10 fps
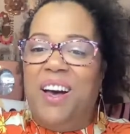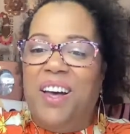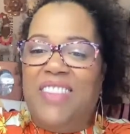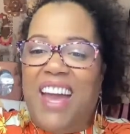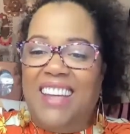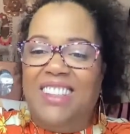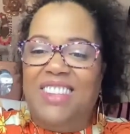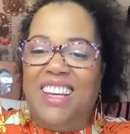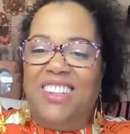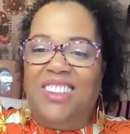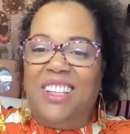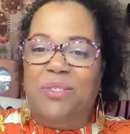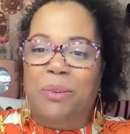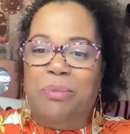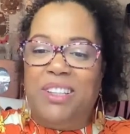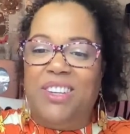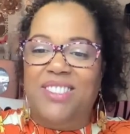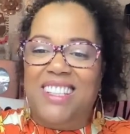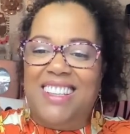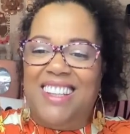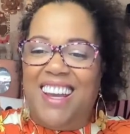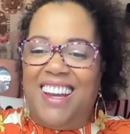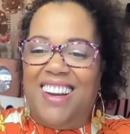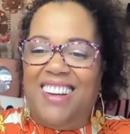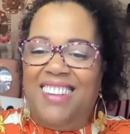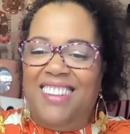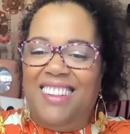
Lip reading: Thank you, Theodore Linda, for putting those in there.